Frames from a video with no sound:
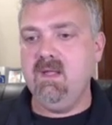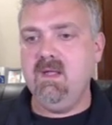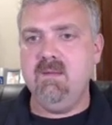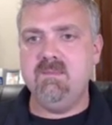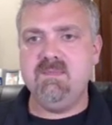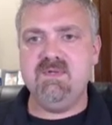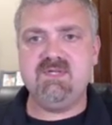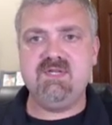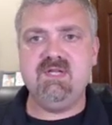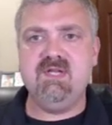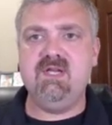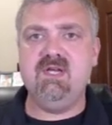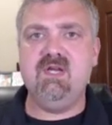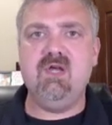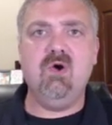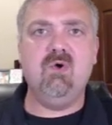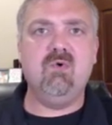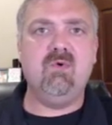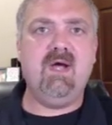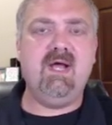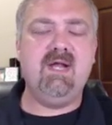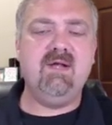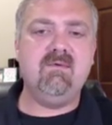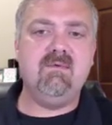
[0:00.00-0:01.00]
I'm just going
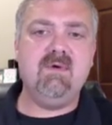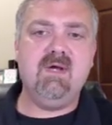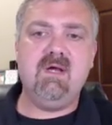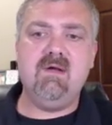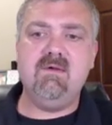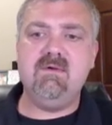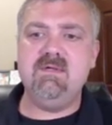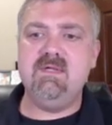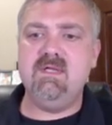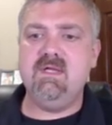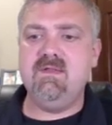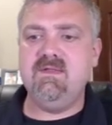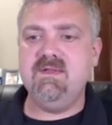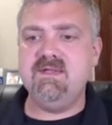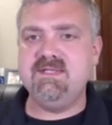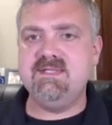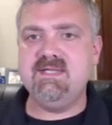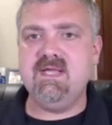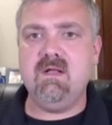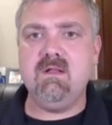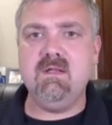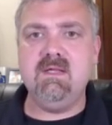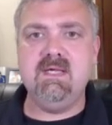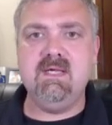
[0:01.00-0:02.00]
to go right around
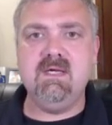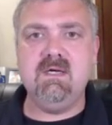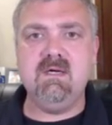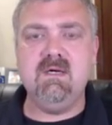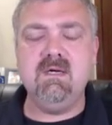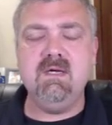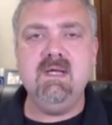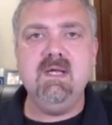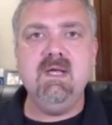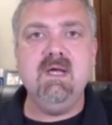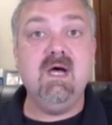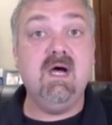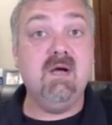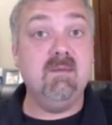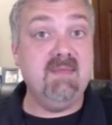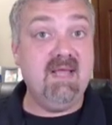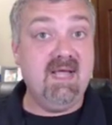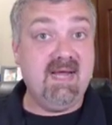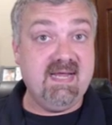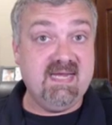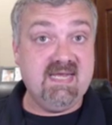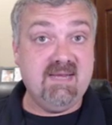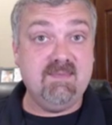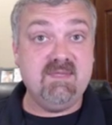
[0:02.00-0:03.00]
the cell here,
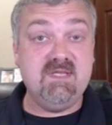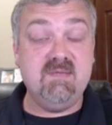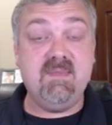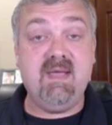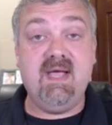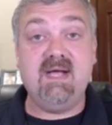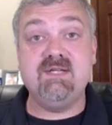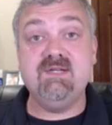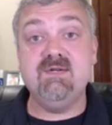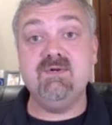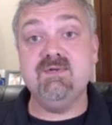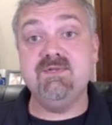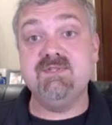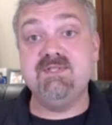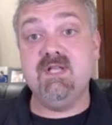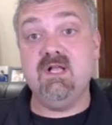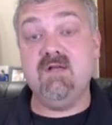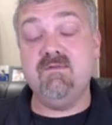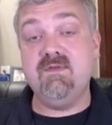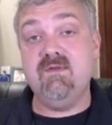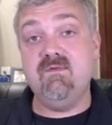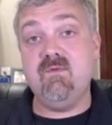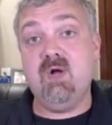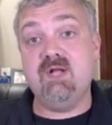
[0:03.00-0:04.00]
like I did with the
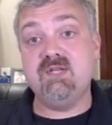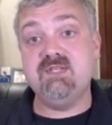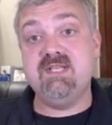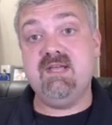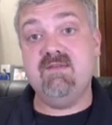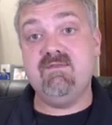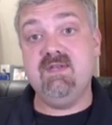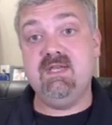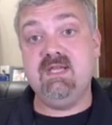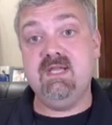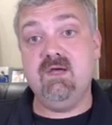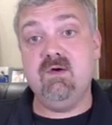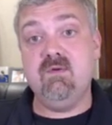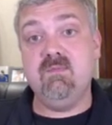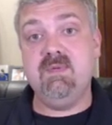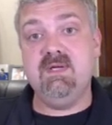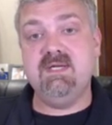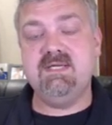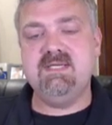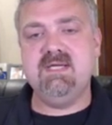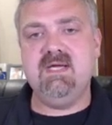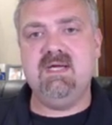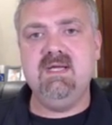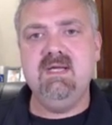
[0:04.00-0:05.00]
bacterial cell if you watched that
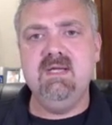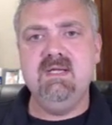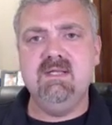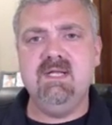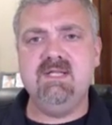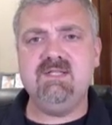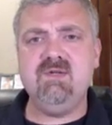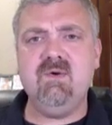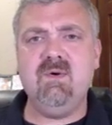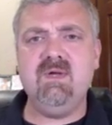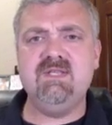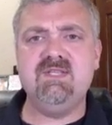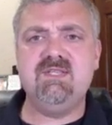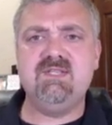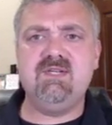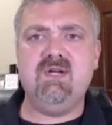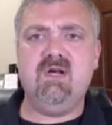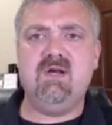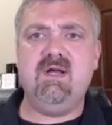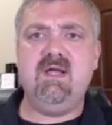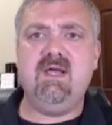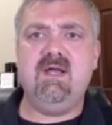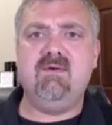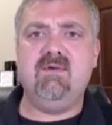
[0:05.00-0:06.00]
video, but let's go ahead
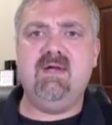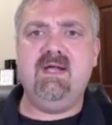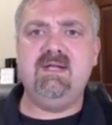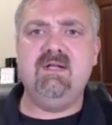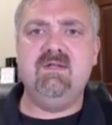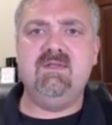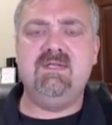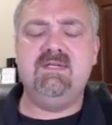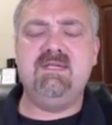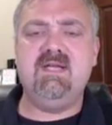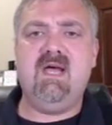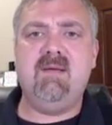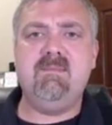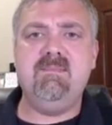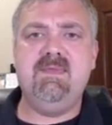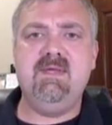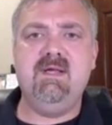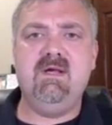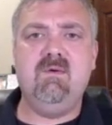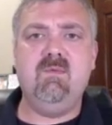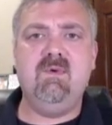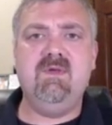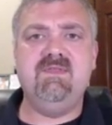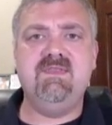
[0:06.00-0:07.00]
and start kind of right near the
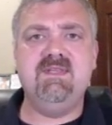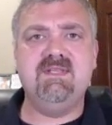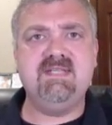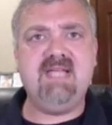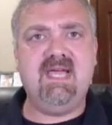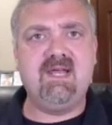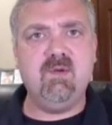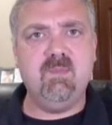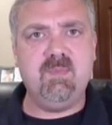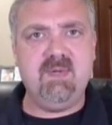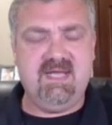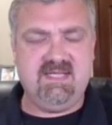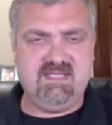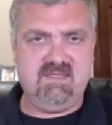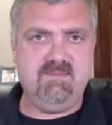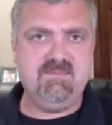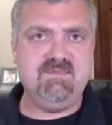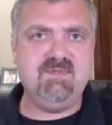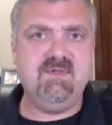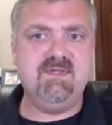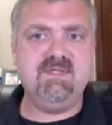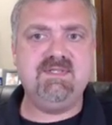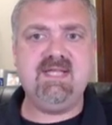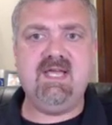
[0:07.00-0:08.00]
top there with the
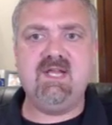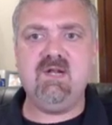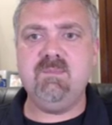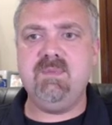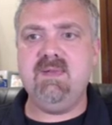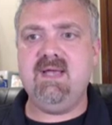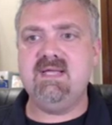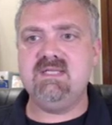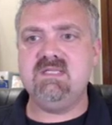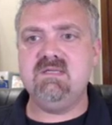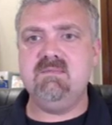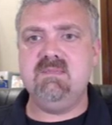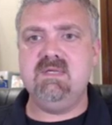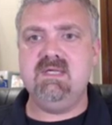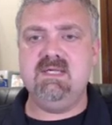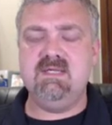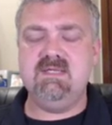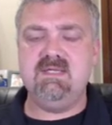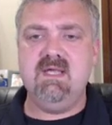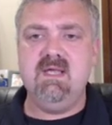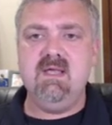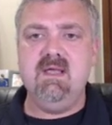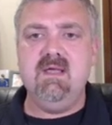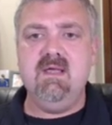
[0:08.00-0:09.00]
cytoplasm. So the
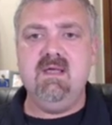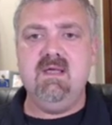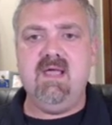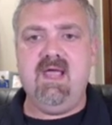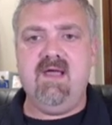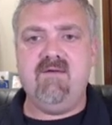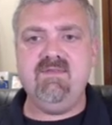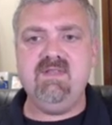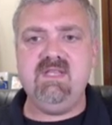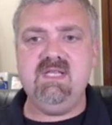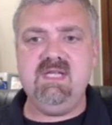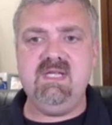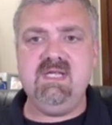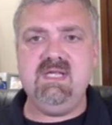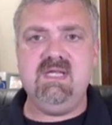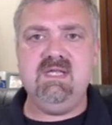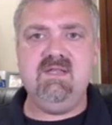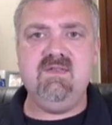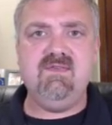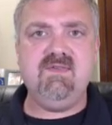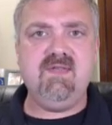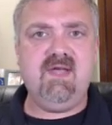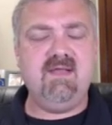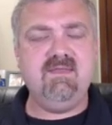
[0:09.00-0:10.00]
cytoplasm is
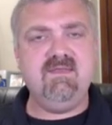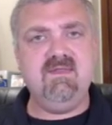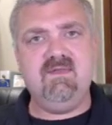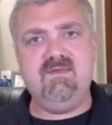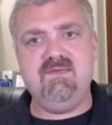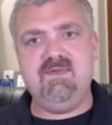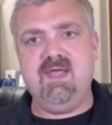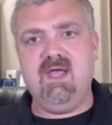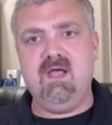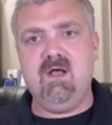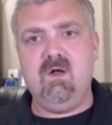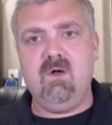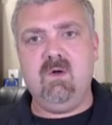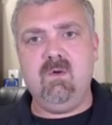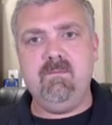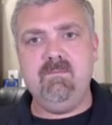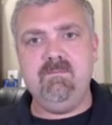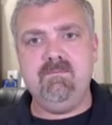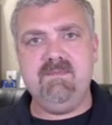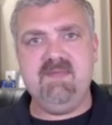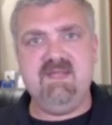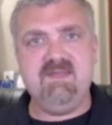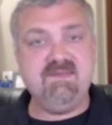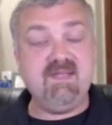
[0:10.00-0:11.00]
everything inside the
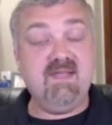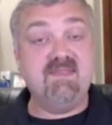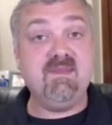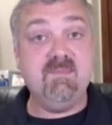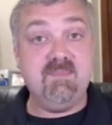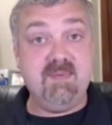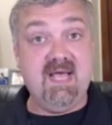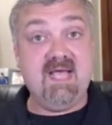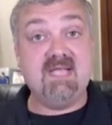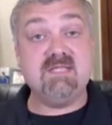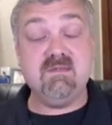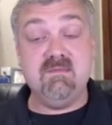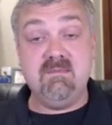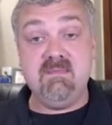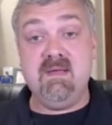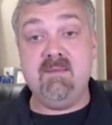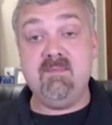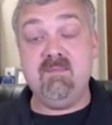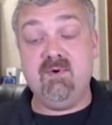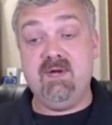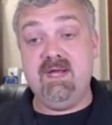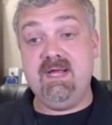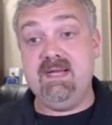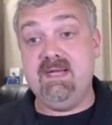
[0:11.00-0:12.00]
cell, inside the
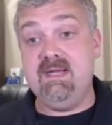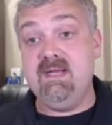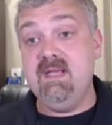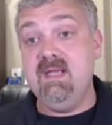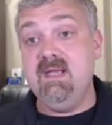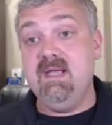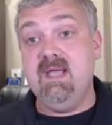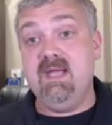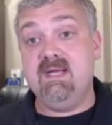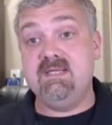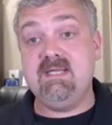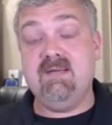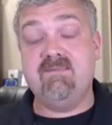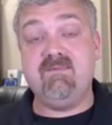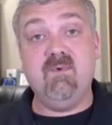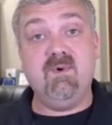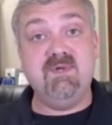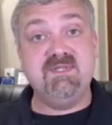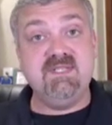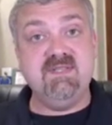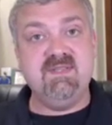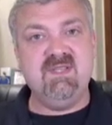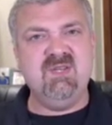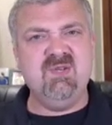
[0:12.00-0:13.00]
plasma membrane,
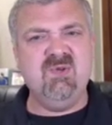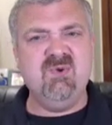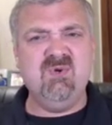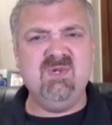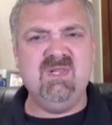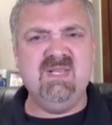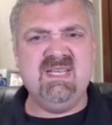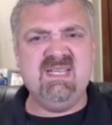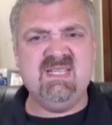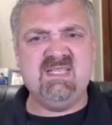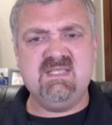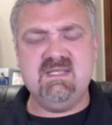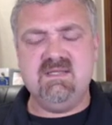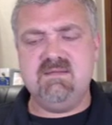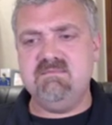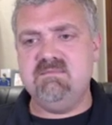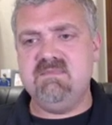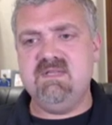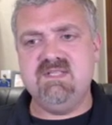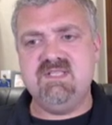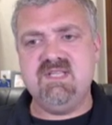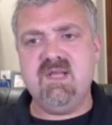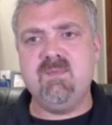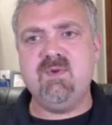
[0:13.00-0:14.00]
except for what's in the nucleus,
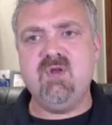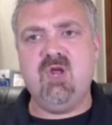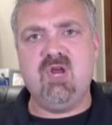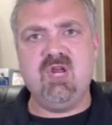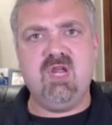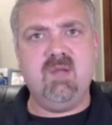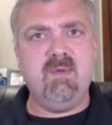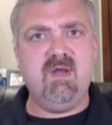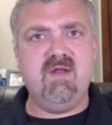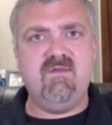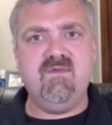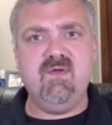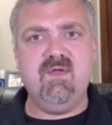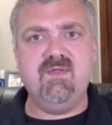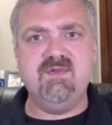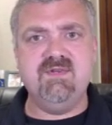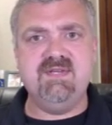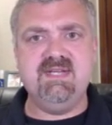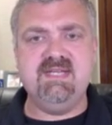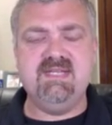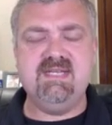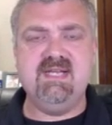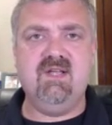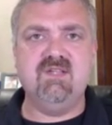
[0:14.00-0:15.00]
and some would argue about a
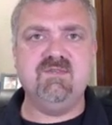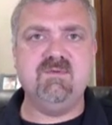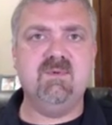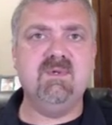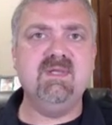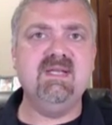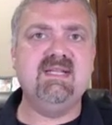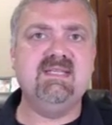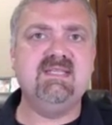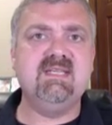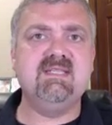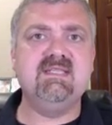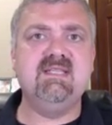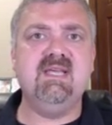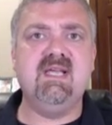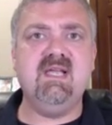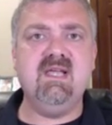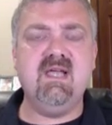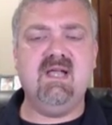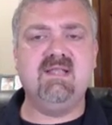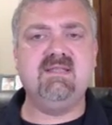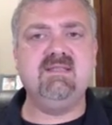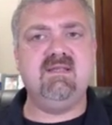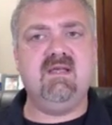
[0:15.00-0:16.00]
few other details, but really it's
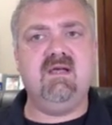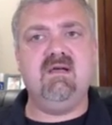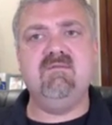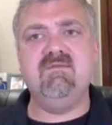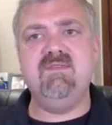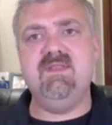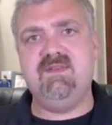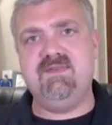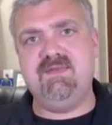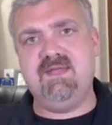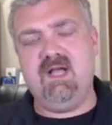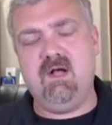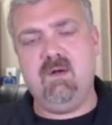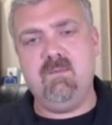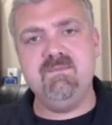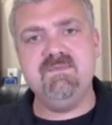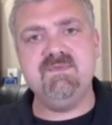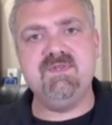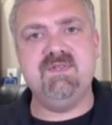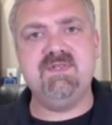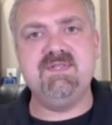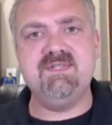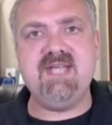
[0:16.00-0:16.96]
just the guts of the cell.